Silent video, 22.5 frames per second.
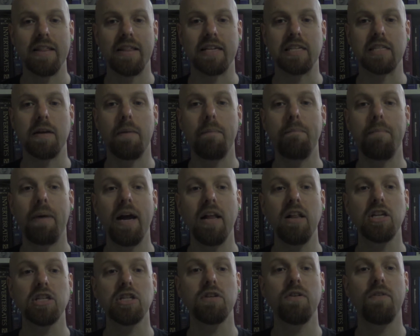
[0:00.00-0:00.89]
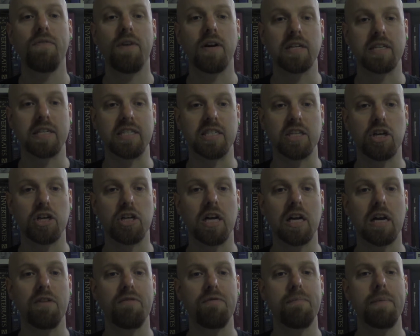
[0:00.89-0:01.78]
that some biological functions could
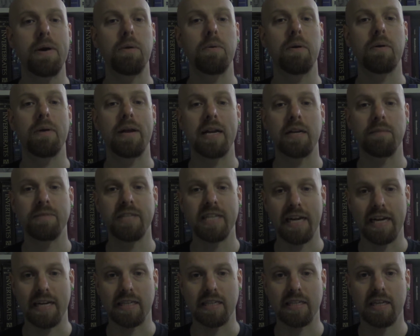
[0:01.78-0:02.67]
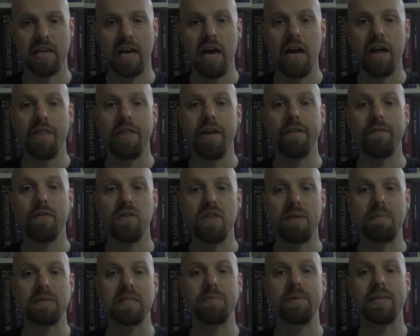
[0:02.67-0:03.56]
not come about by random chance, therefore
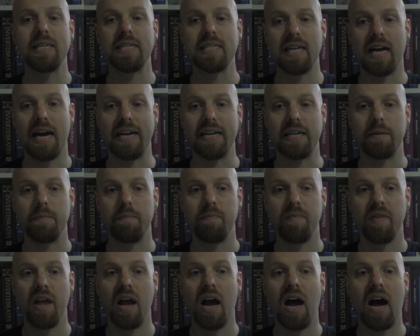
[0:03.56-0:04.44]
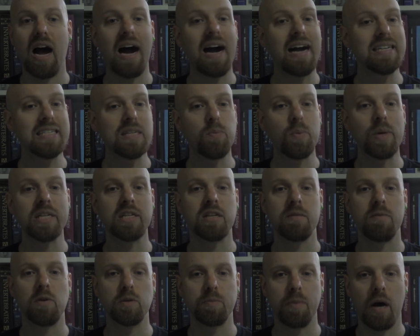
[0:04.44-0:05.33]
they must have been designed. Eyes and wings are
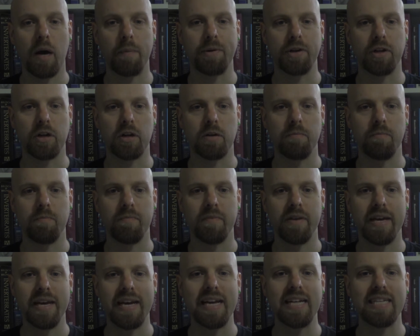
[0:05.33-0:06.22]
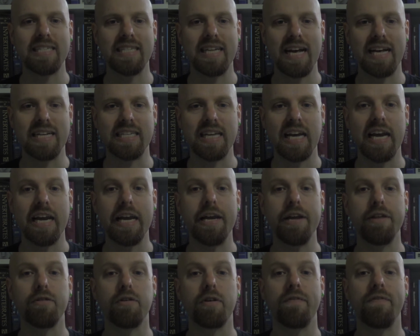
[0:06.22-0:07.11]
the most popular. It says,
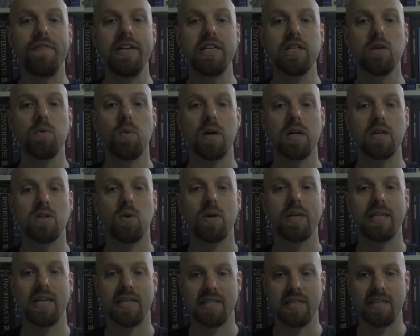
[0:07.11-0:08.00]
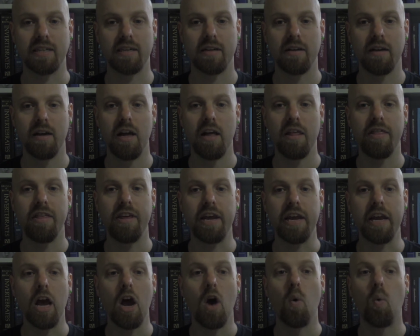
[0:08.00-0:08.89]
either a feature works or it doesn't.
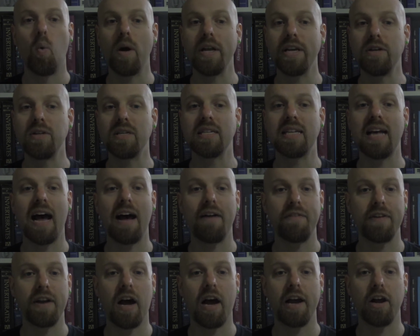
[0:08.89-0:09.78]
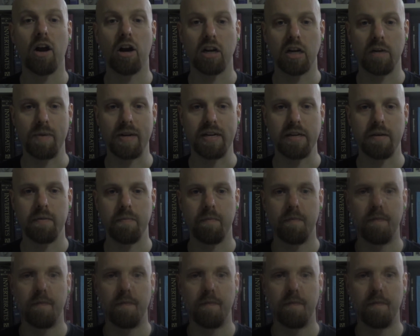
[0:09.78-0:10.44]
The what use is half an eye argument.